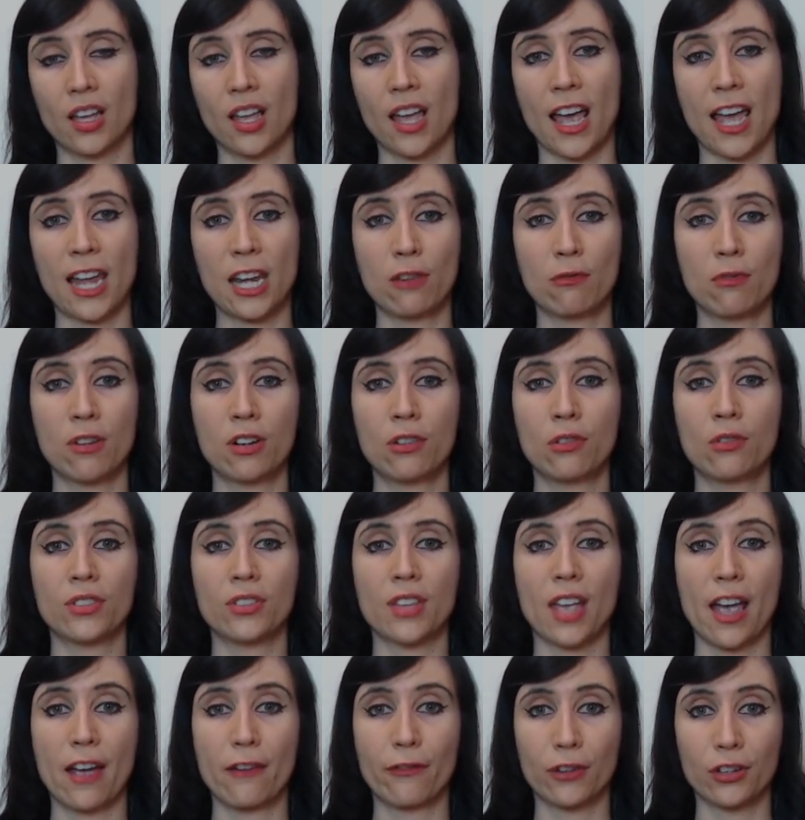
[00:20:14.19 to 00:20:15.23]
Anyone who's
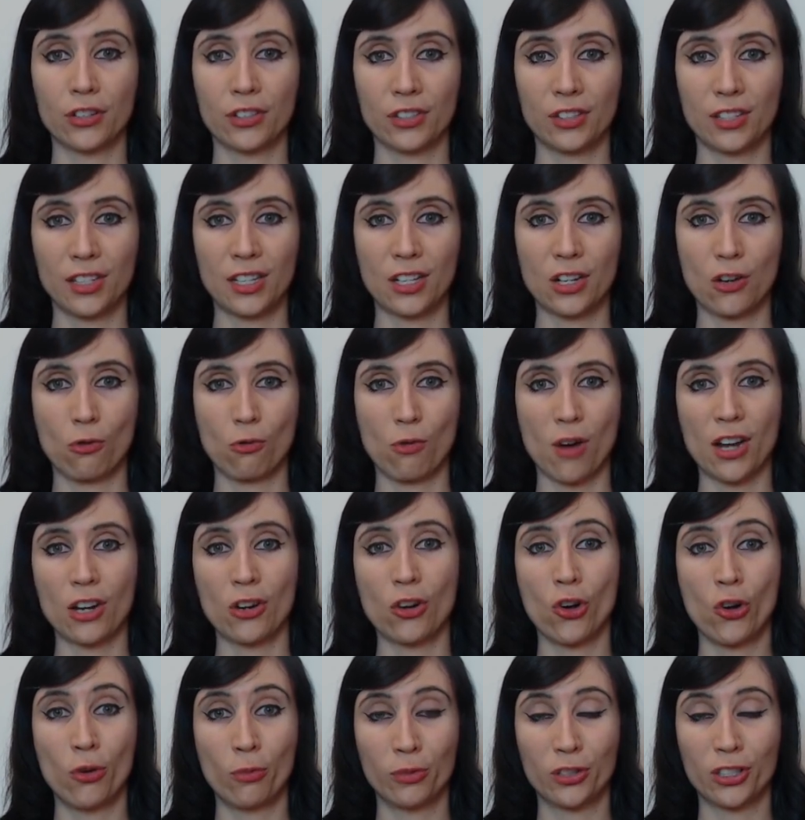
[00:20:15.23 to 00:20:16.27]
ever seen a white
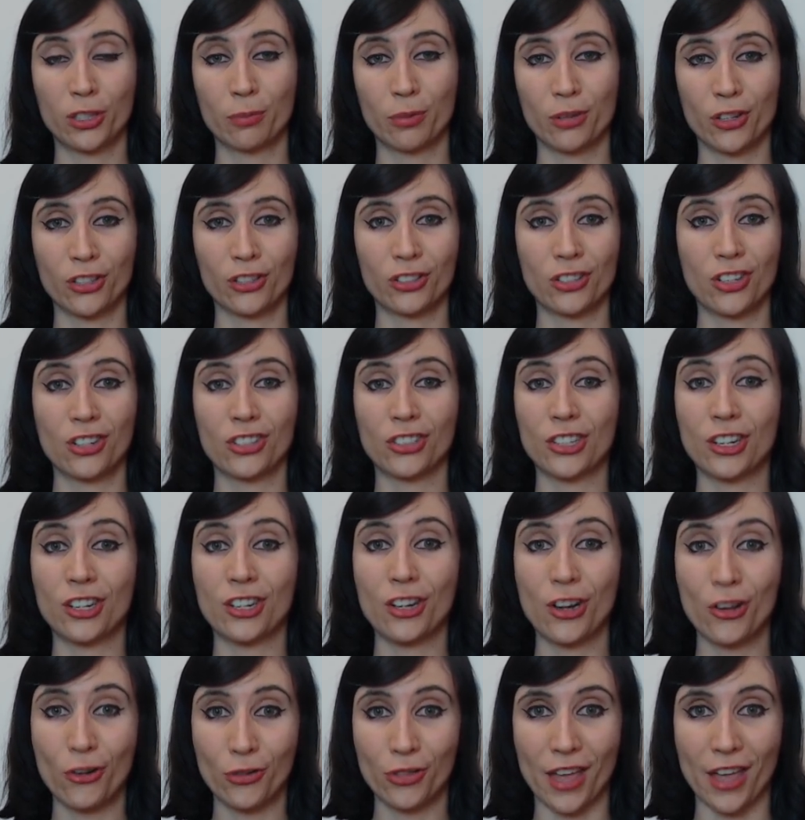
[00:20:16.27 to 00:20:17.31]
homeless person should
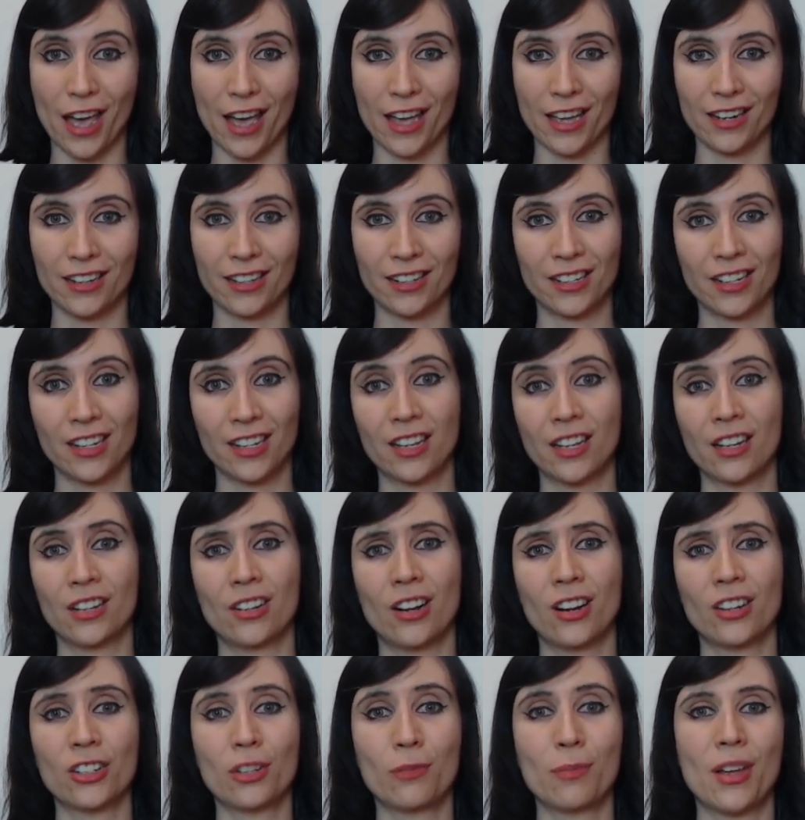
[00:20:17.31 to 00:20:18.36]
know that,
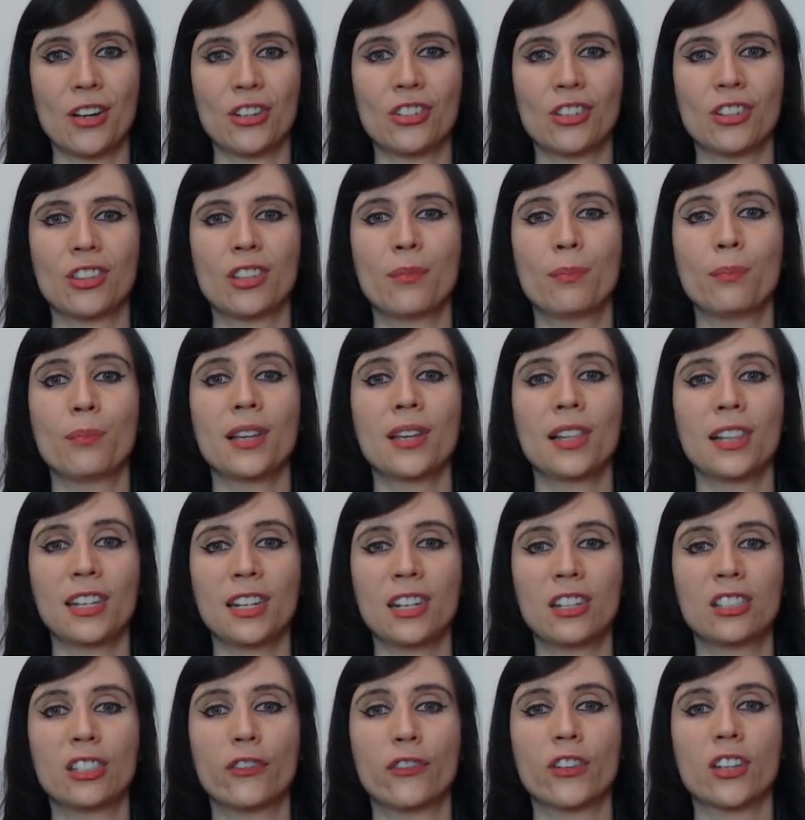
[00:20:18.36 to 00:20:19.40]
not to mention the
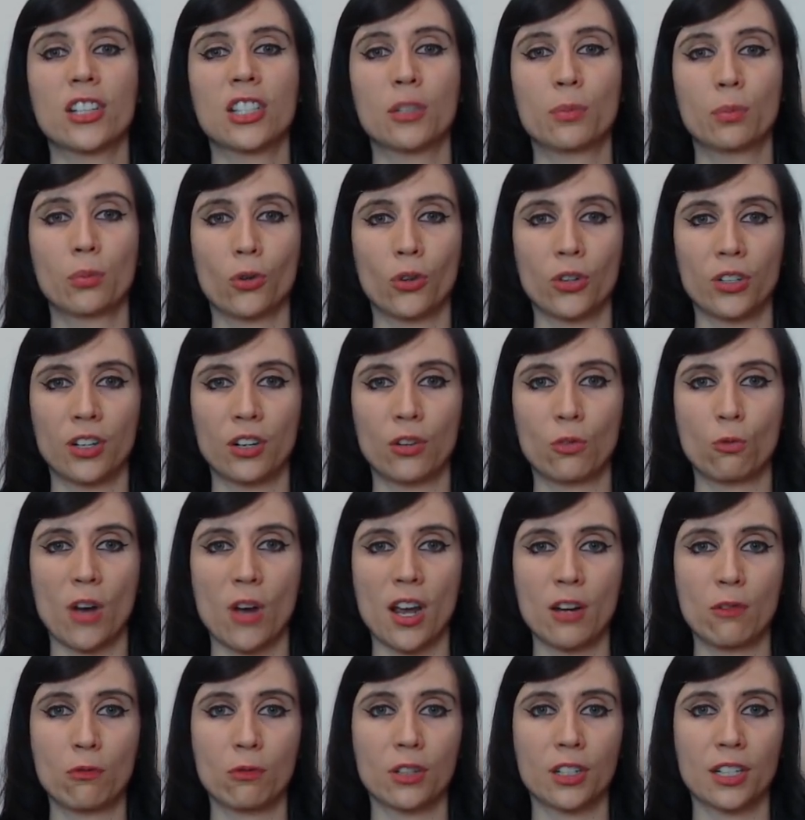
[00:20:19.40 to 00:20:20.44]
millions of exploited
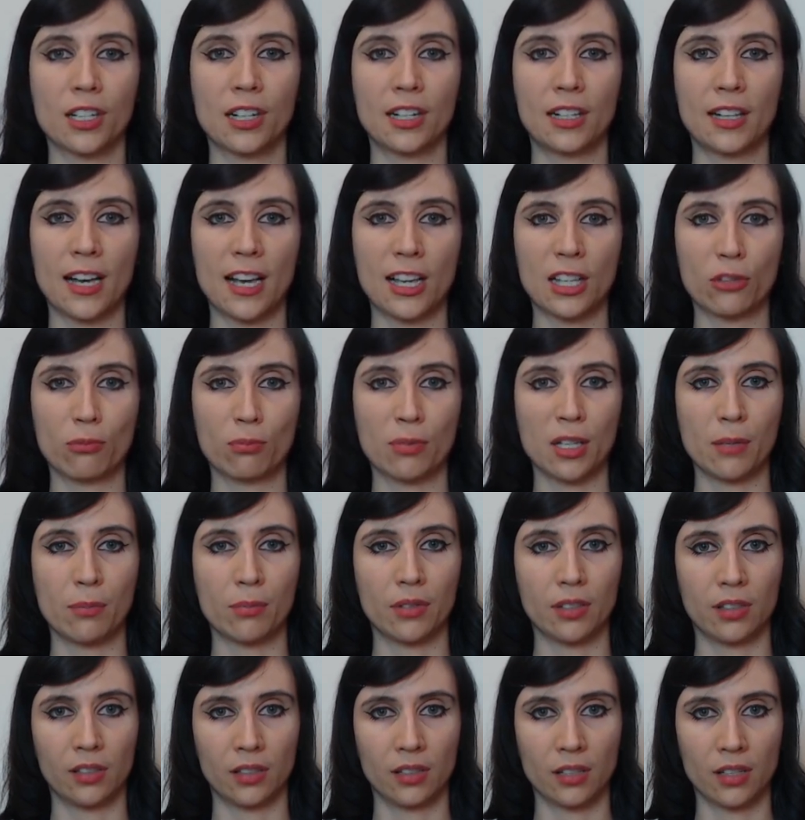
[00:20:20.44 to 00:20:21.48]
white working class
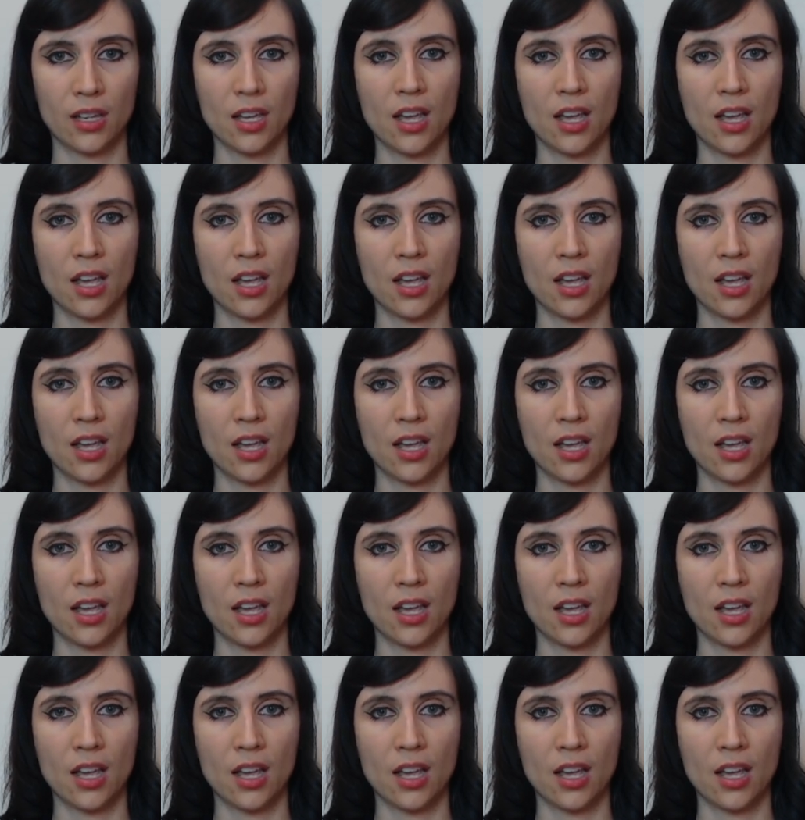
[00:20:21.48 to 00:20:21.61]
people.